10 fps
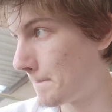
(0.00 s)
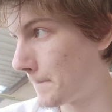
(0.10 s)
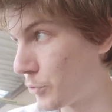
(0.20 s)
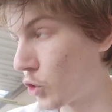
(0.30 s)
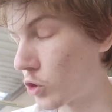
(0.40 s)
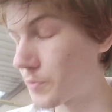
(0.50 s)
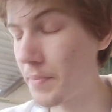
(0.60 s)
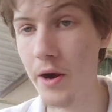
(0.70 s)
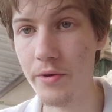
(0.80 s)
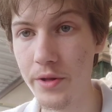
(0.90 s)
not
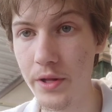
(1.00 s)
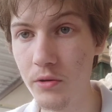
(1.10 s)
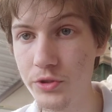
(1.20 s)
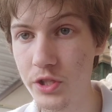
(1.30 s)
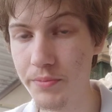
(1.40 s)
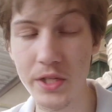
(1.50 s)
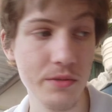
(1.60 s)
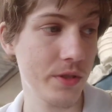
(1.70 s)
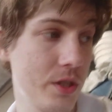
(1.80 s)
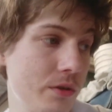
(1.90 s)
parallel to the piece of
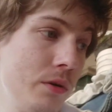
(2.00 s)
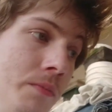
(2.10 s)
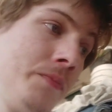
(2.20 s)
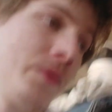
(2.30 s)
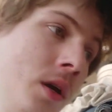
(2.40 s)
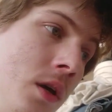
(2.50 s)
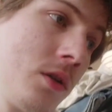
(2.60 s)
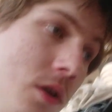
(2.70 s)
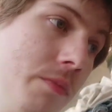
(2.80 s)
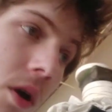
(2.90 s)
material.
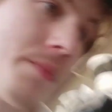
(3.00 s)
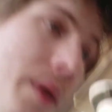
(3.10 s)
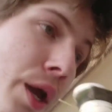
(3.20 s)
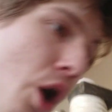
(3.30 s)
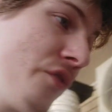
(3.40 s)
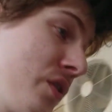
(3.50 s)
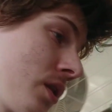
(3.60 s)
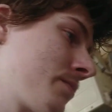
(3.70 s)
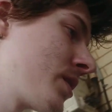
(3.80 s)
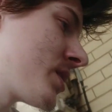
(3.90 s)
Don't mind me, I feel like
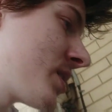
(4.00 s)
I'm going to